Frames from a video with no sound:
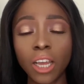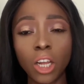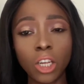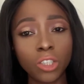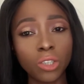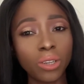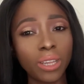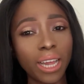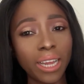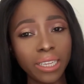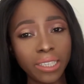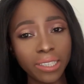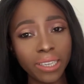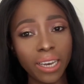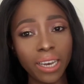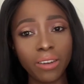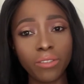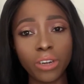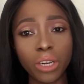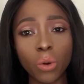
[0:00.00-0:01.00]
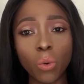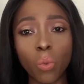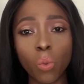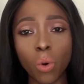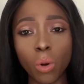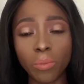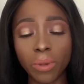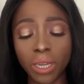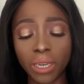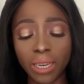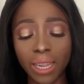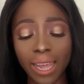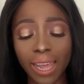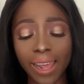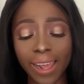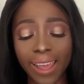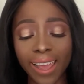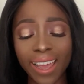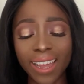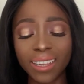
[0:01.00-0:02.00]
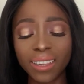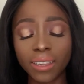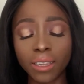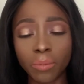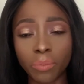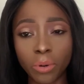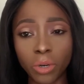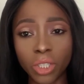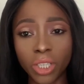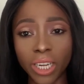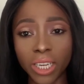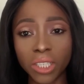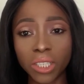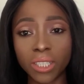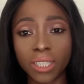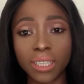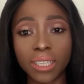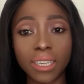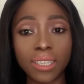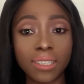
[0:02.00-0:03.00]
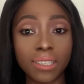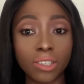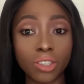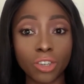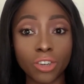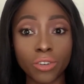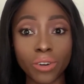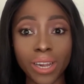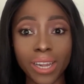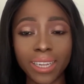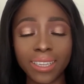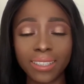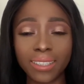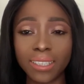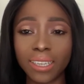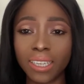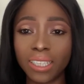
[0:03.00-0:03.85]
So that is Lyric Woman. Again, the projection in this is great.